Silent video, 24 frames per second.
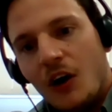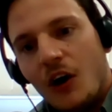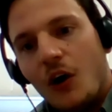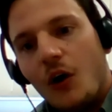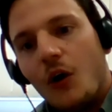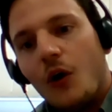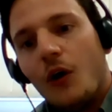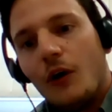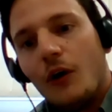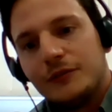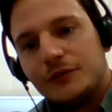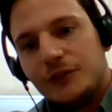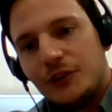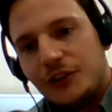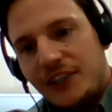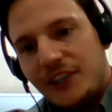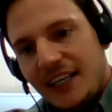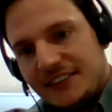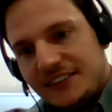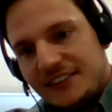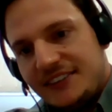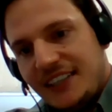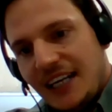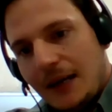after
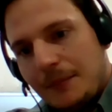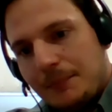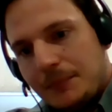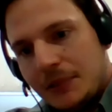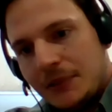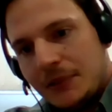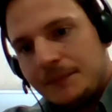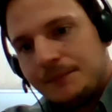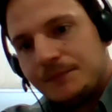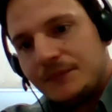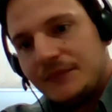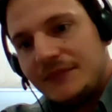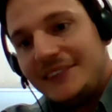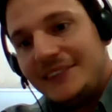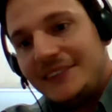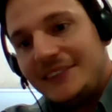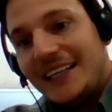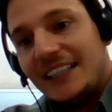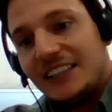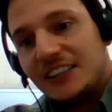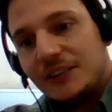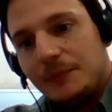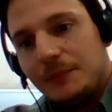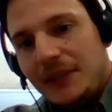that step.
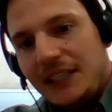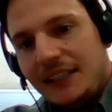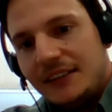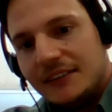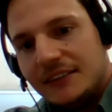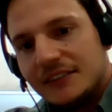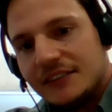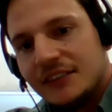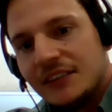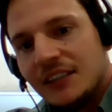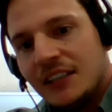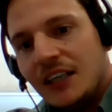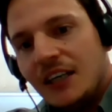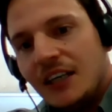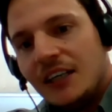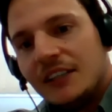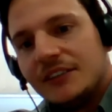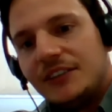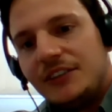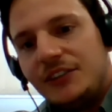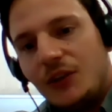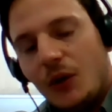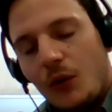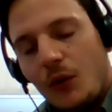That means
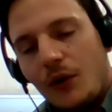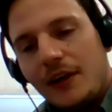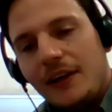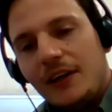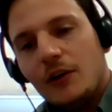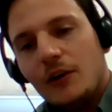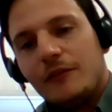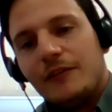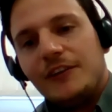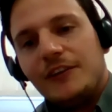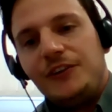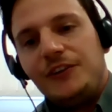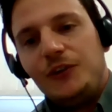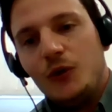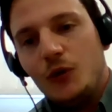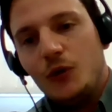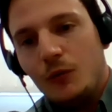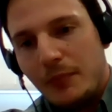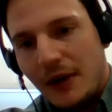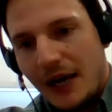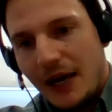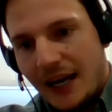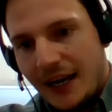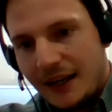the docking of a new
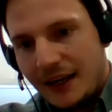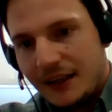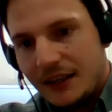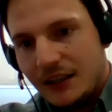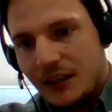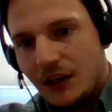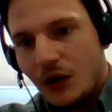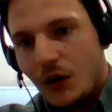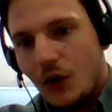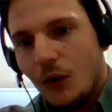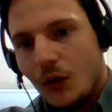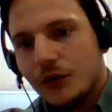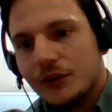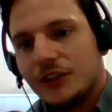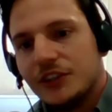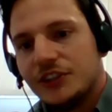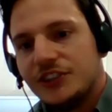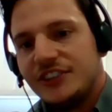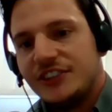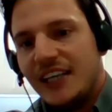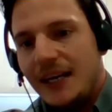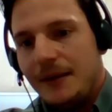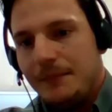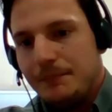bag on the
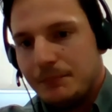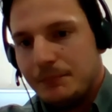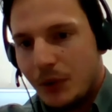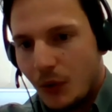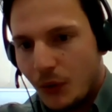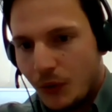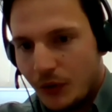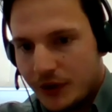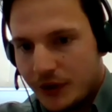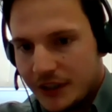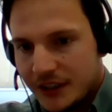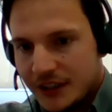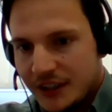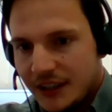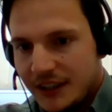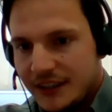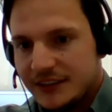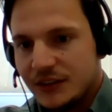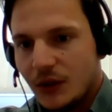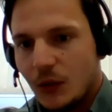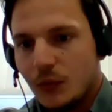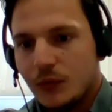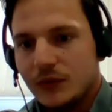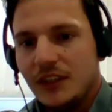same port is
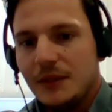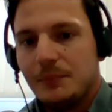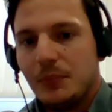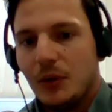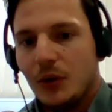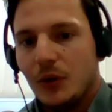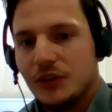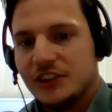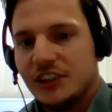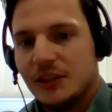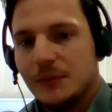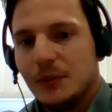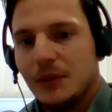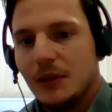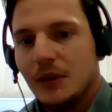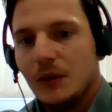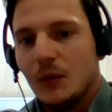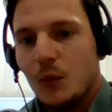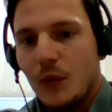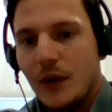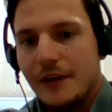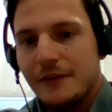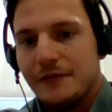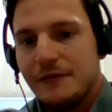only possible
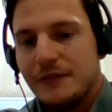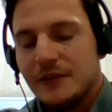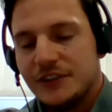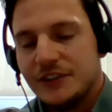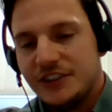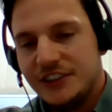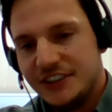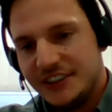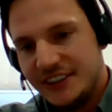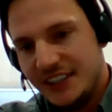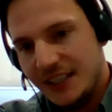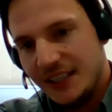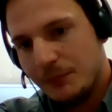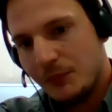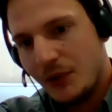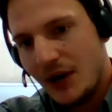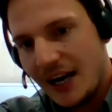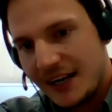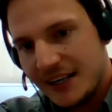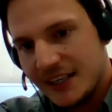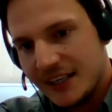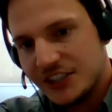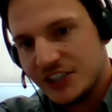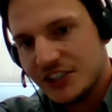with system
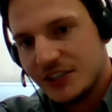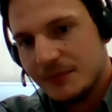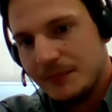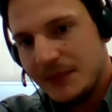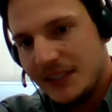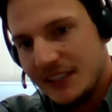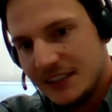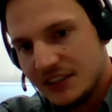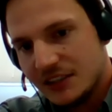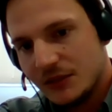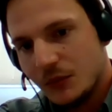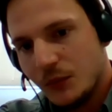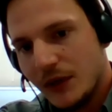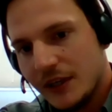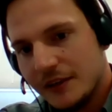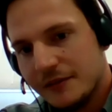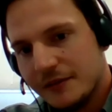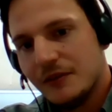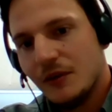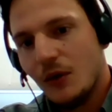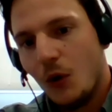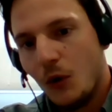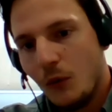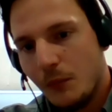breakage, means with
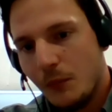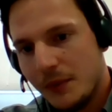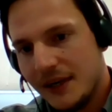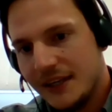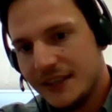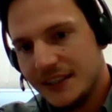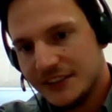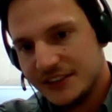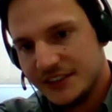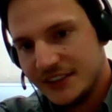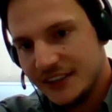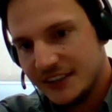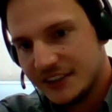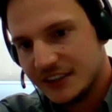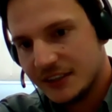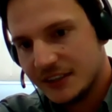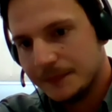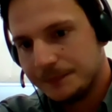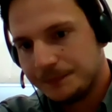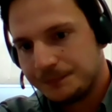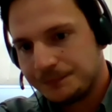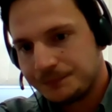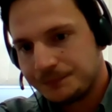opening the system.